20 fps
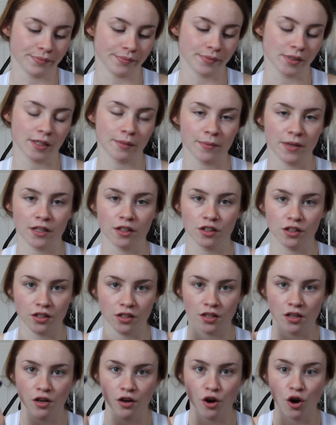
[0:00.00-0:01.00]

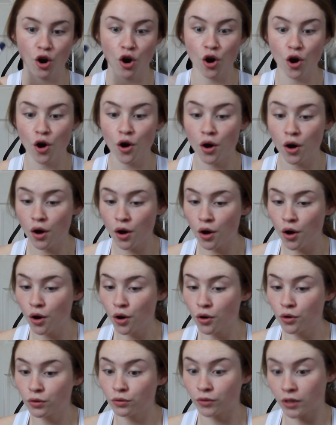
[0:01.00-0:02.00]
Smith's
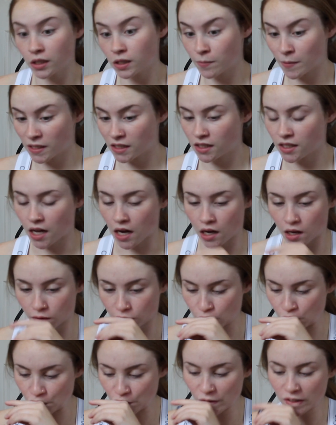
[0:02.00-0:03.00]
Rosebud
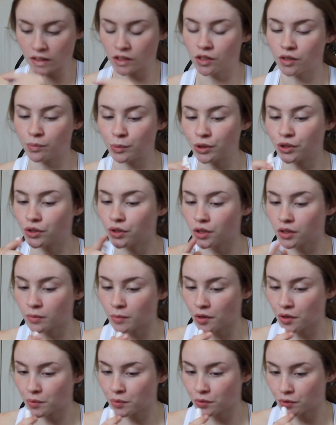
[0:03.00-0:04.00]
Salve and just moisturize
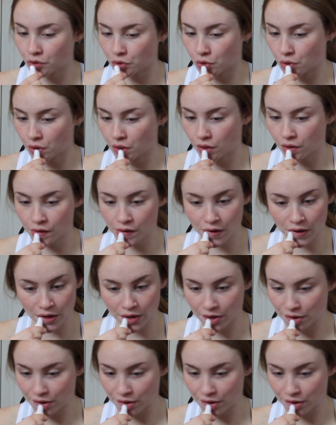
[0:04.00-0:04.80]
my lips real quick.